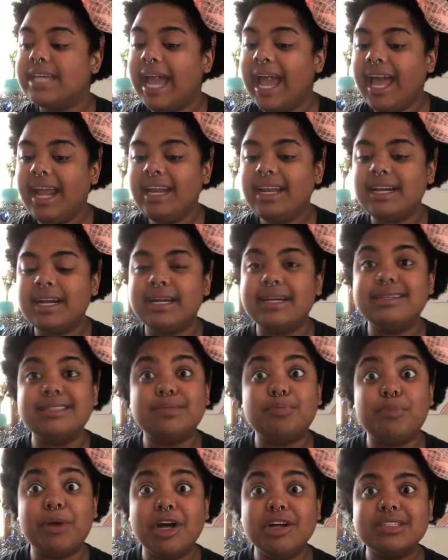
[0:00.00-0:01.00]
Canada
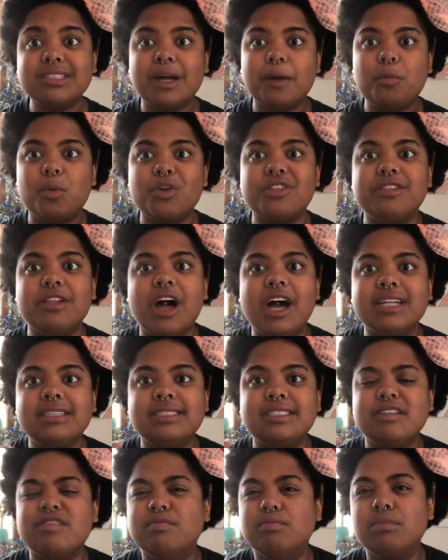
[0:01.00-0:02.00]
is built up with
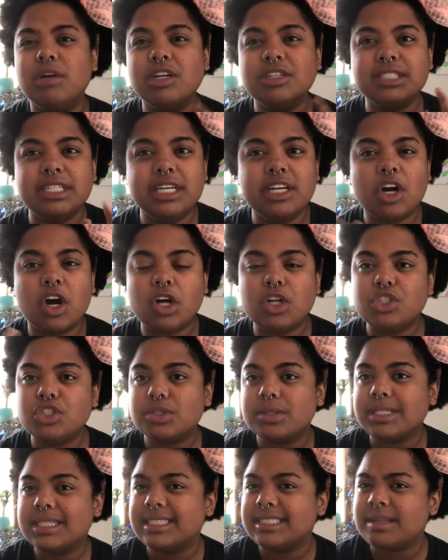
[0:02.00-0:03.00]
lots of
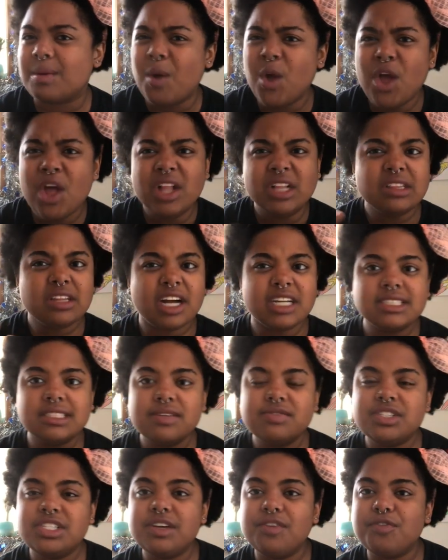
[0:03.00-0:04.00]
multiculturalism, lots
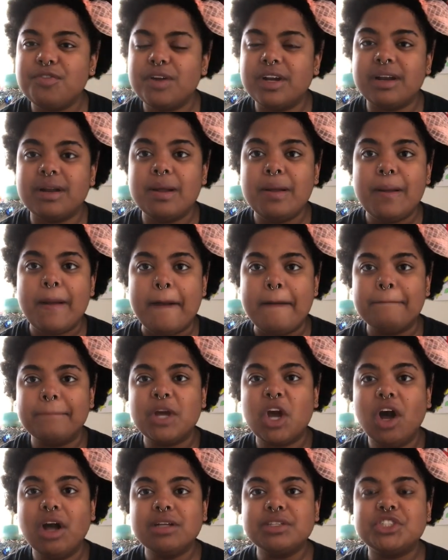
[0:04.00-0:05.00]
of different
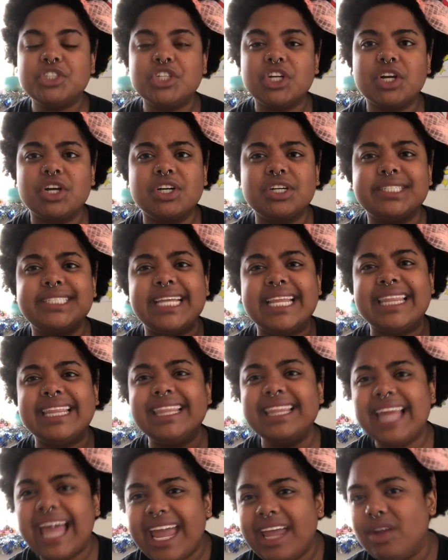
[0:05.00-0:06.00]
cultures and
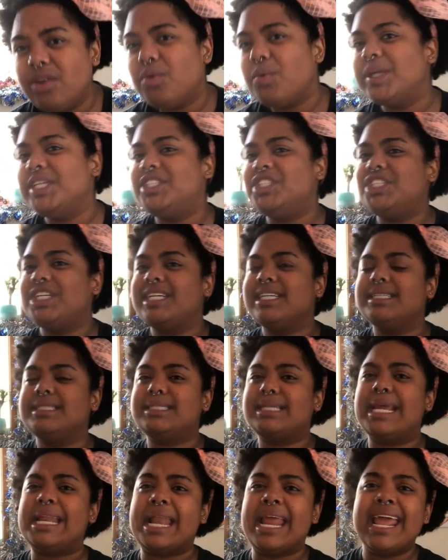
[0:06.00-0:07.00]

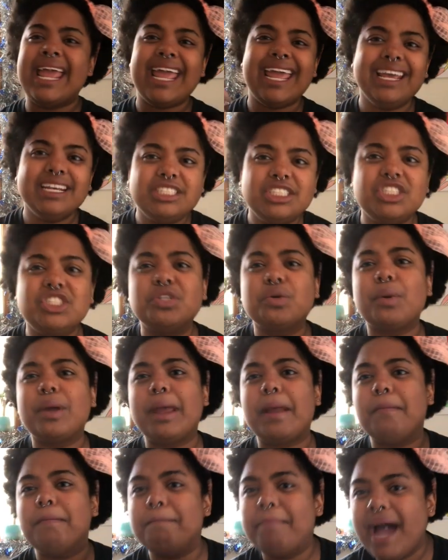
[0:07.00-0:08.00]
languages and
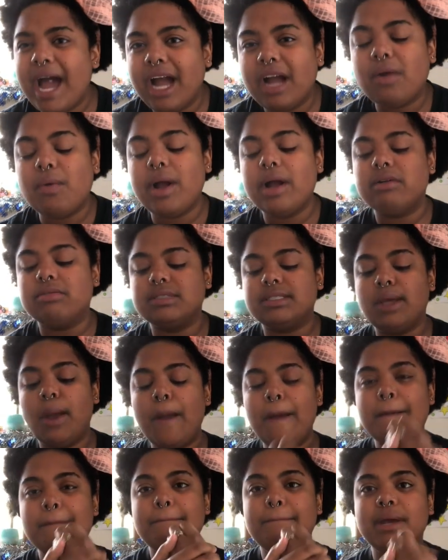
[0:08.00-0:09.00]
history and backgrounds,
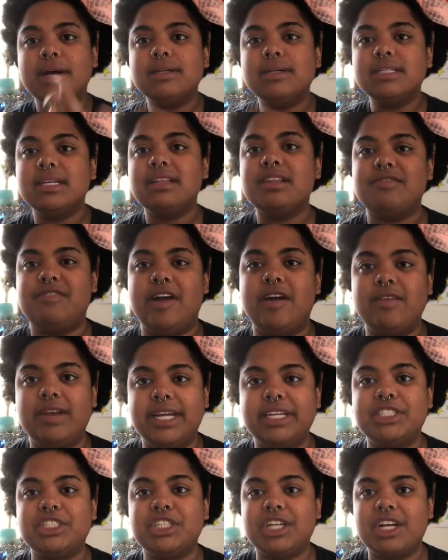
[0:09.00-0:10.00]
building the
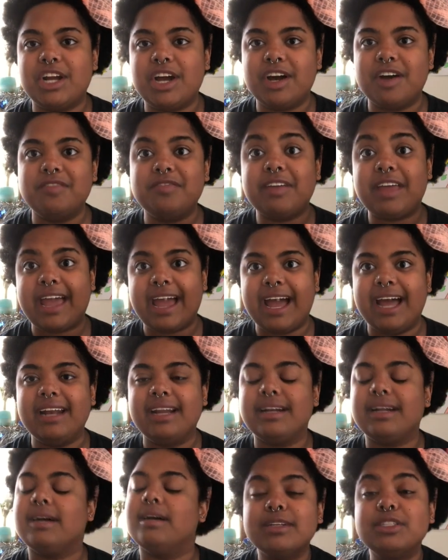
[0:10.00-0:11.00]
foundation of
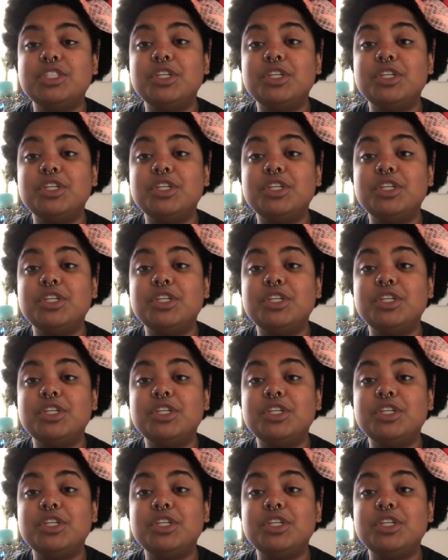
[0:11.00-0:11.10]
Canada.